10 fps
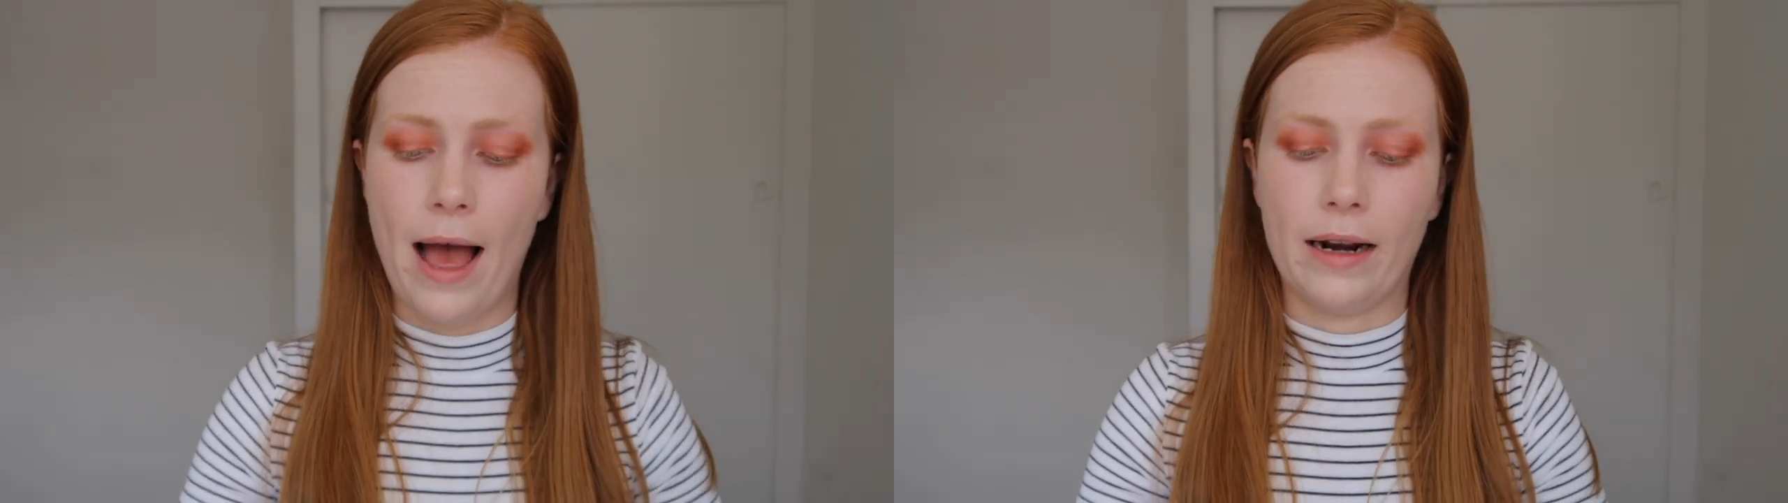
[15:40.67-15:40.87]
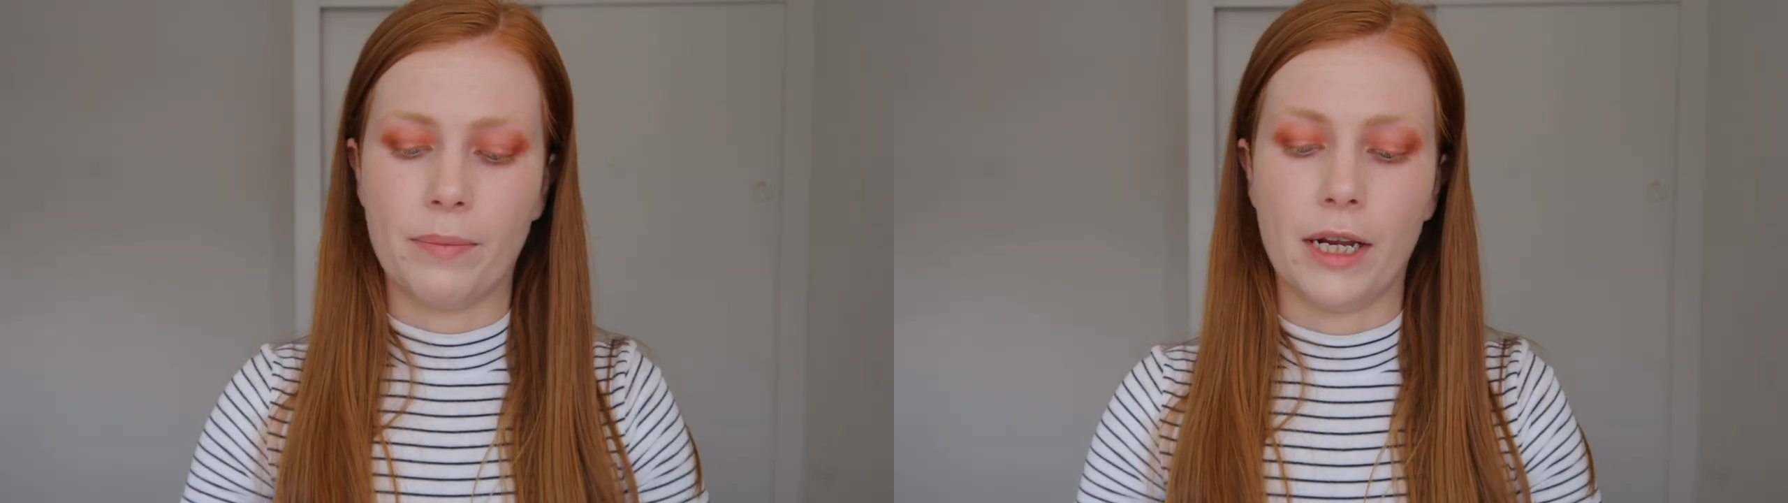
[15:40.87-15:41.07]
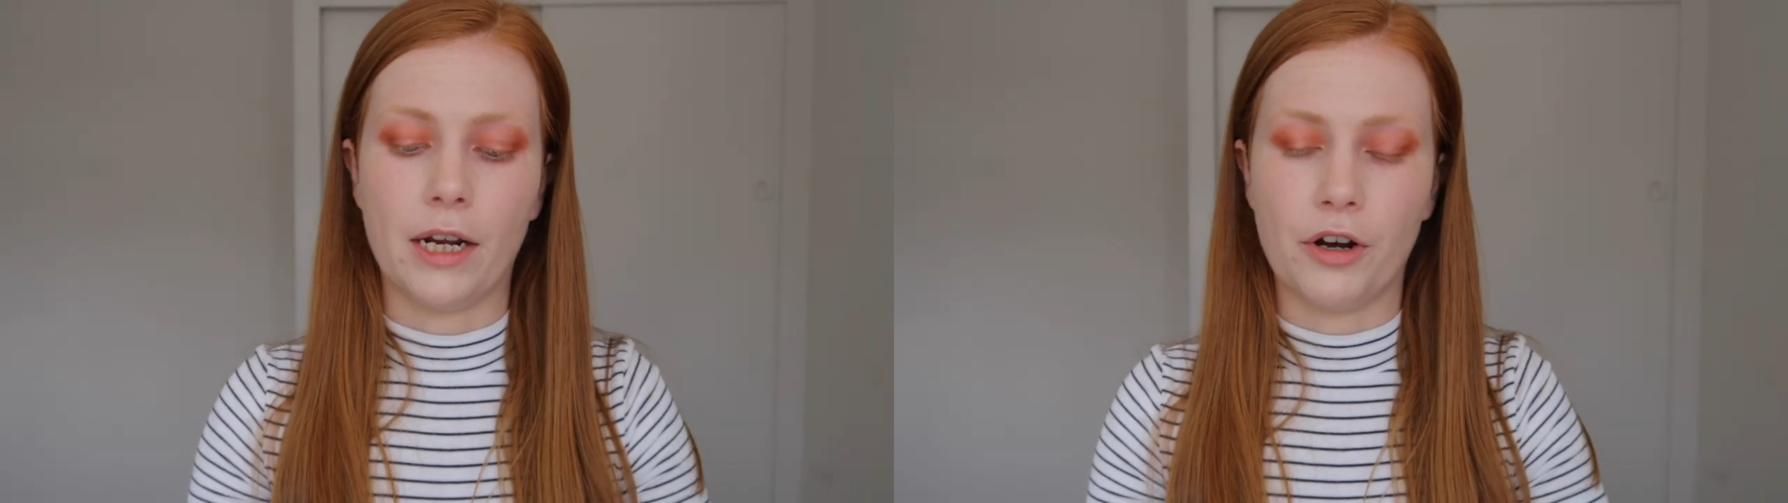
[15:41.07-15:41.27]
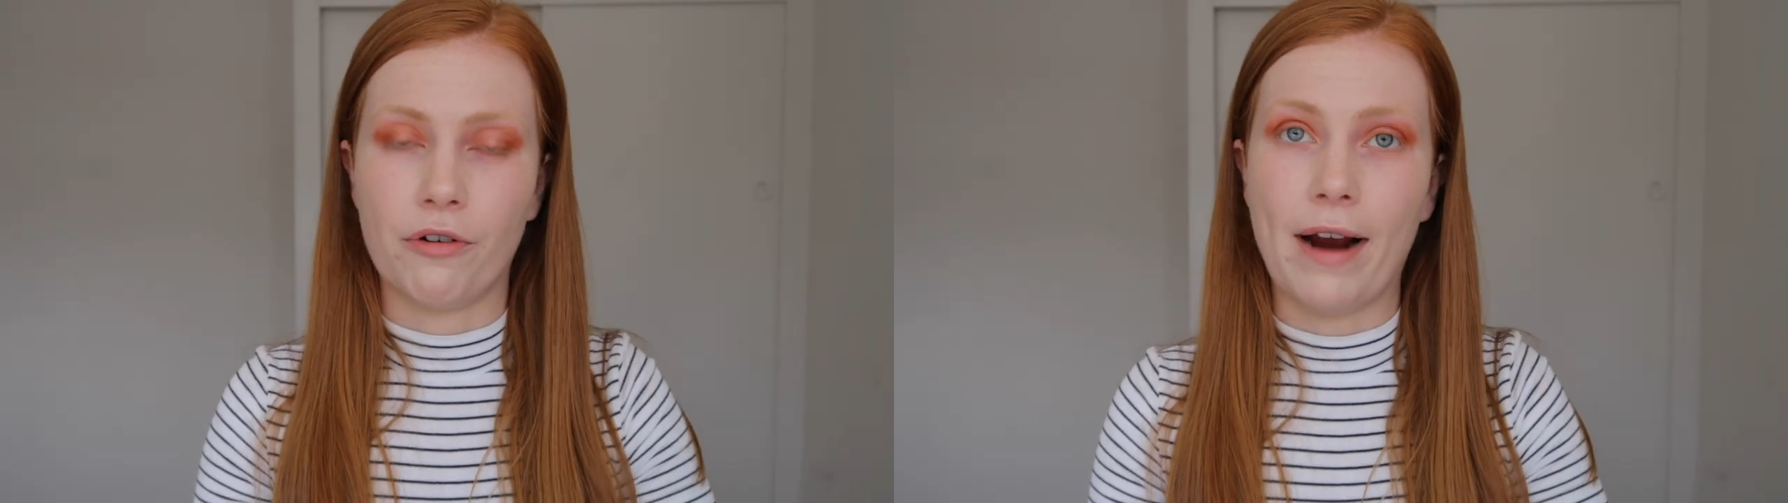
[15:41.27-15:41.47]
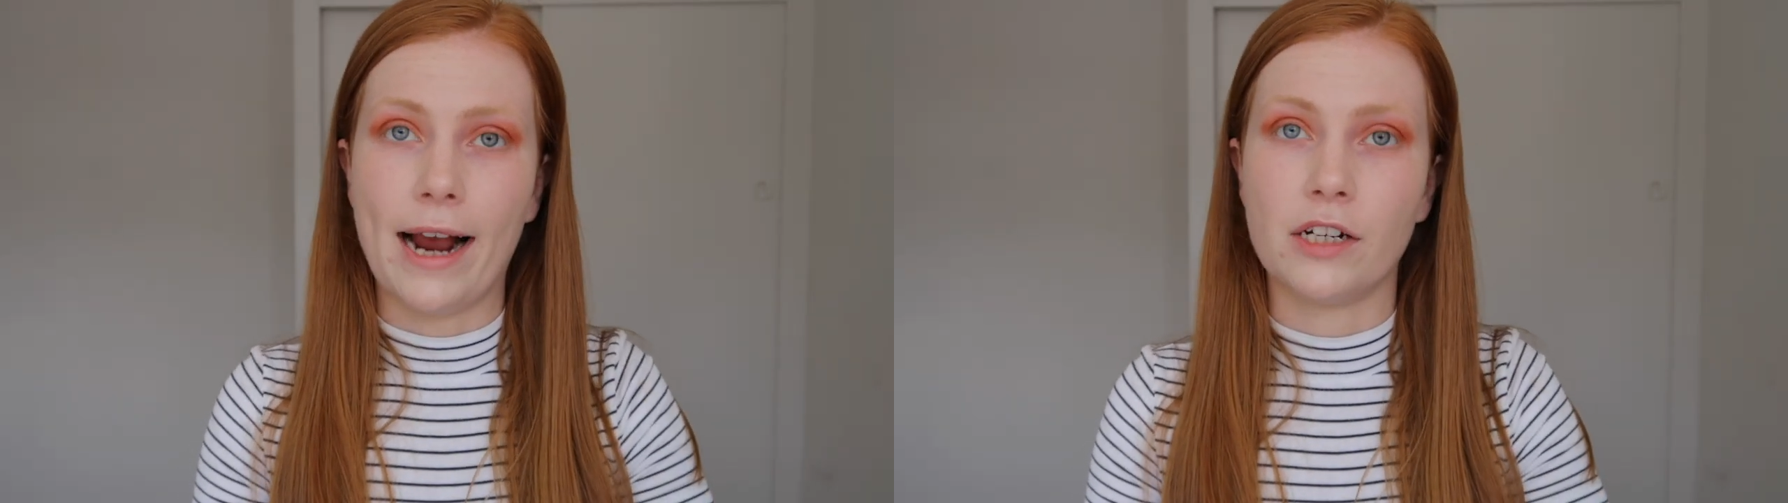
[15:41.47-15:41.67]
I'm gonna
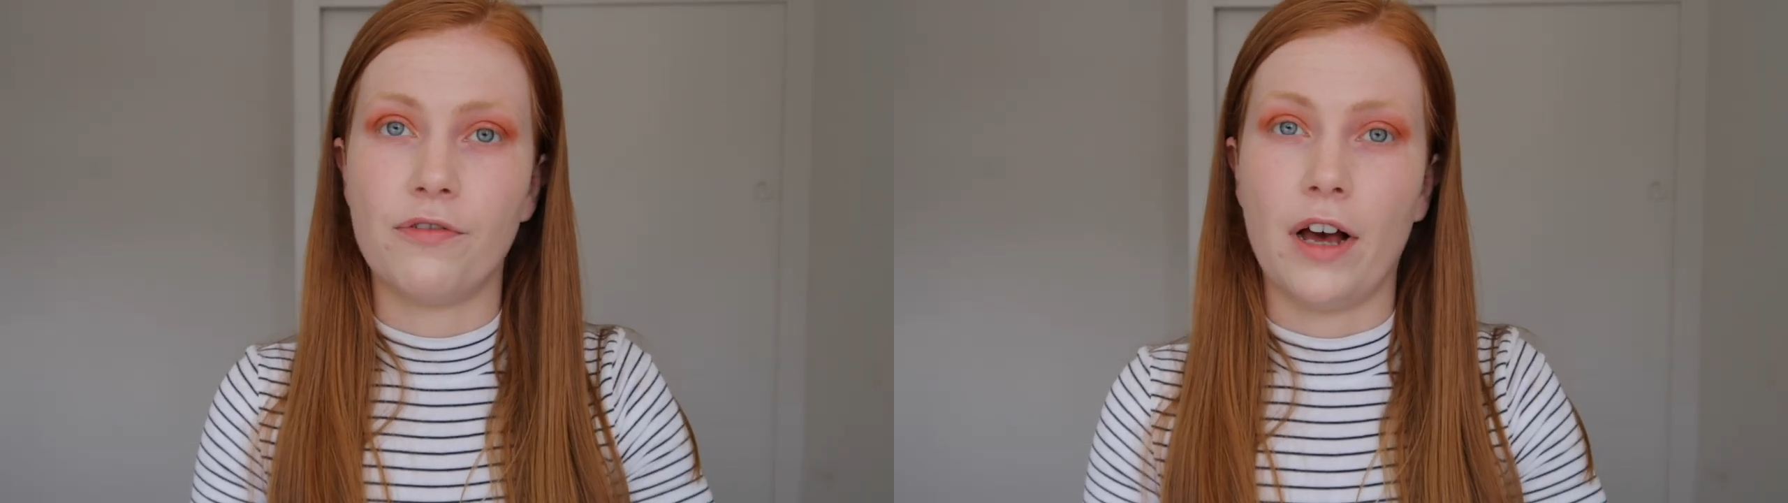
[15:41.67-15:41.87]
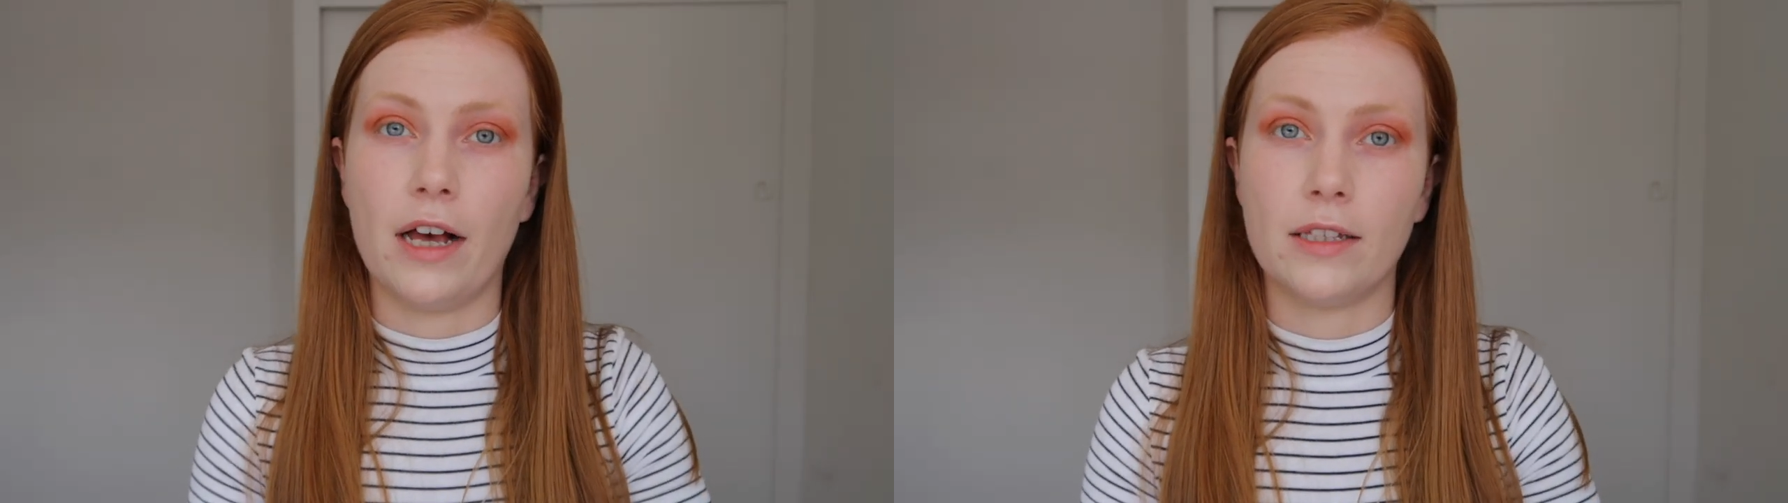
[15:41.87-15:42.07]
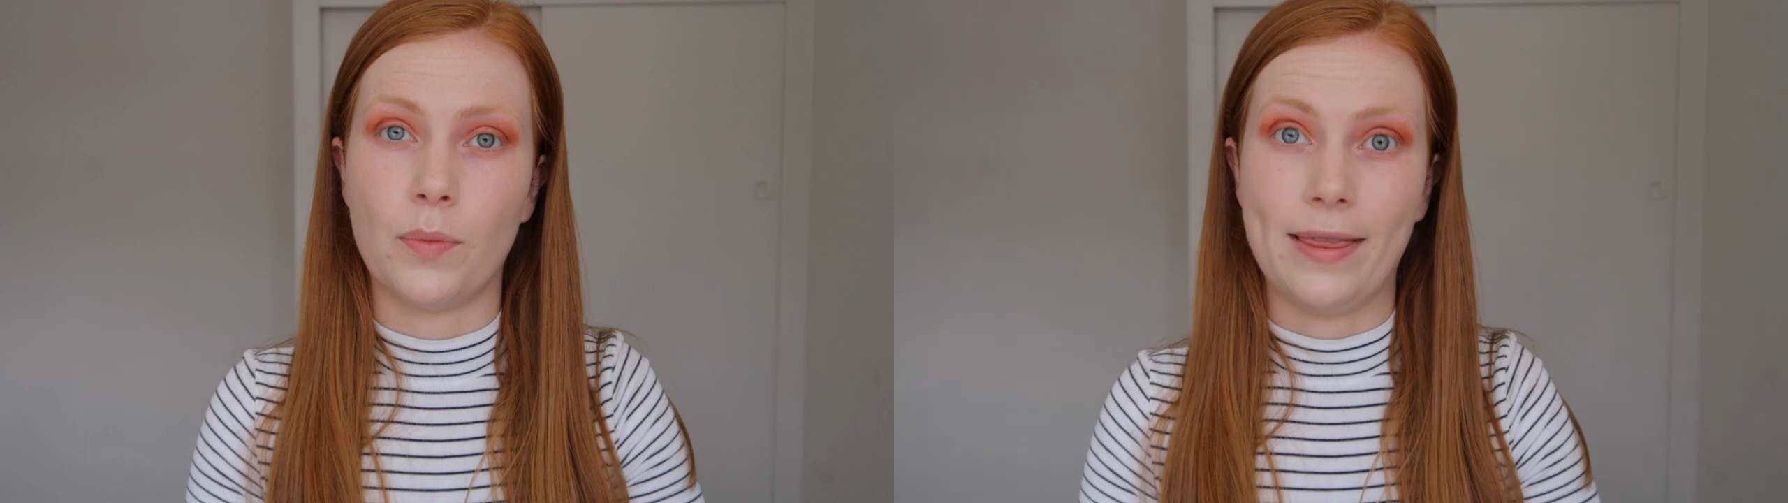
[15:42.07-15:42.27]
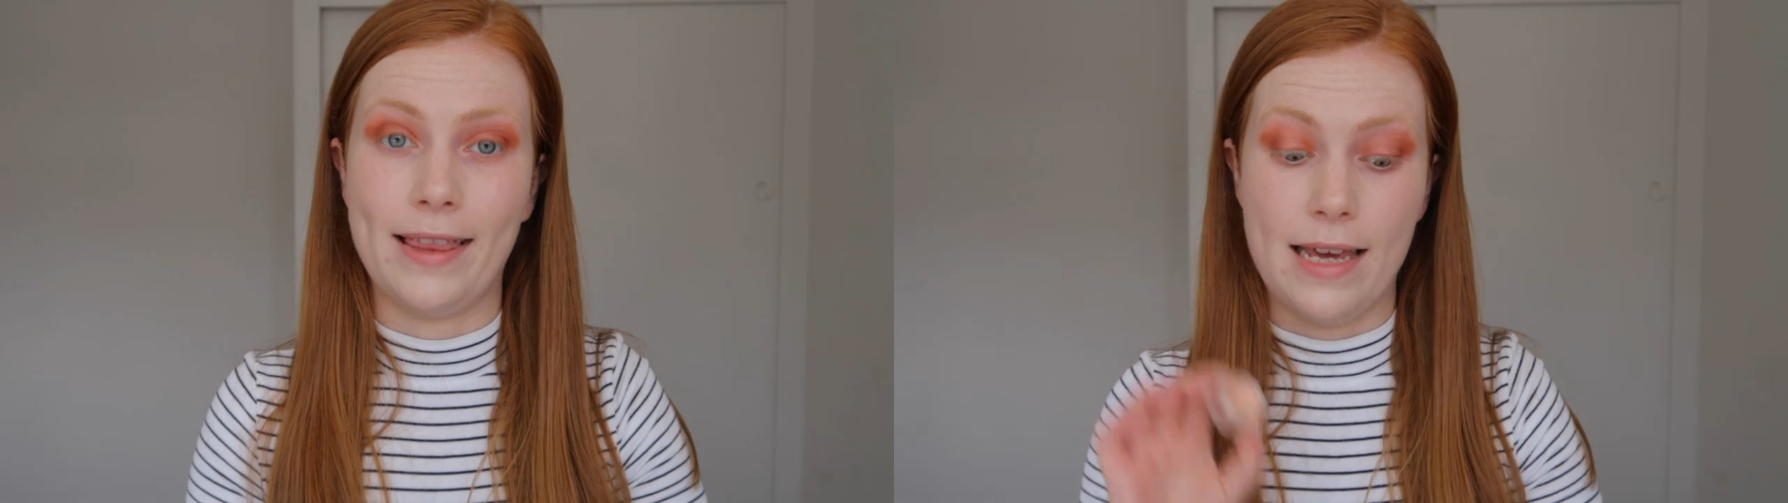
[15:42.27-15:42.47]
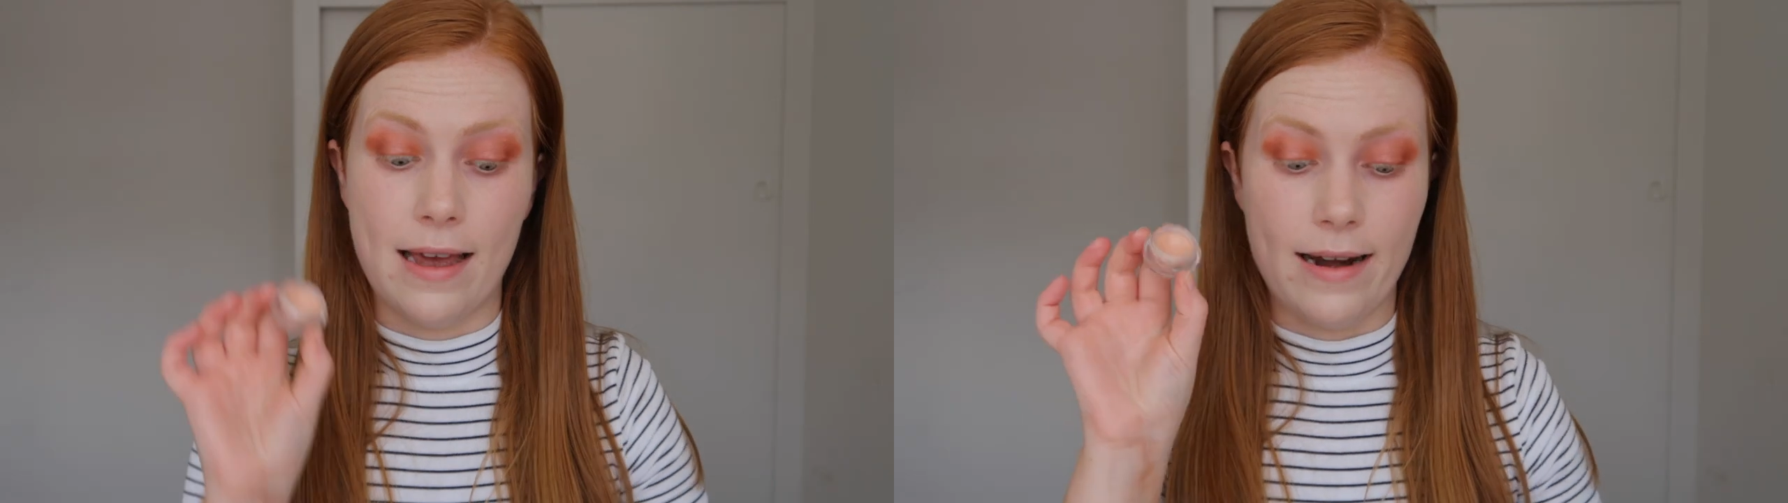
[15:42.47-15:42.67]
correct first with
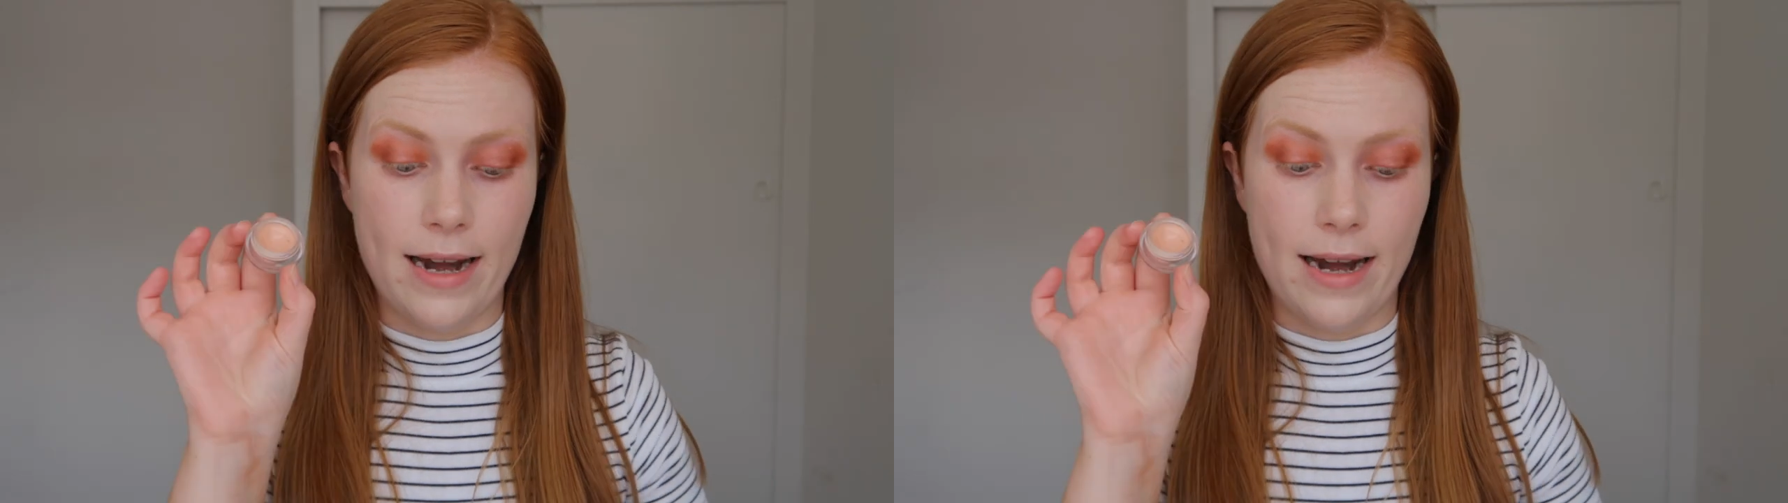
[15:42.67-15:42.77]
the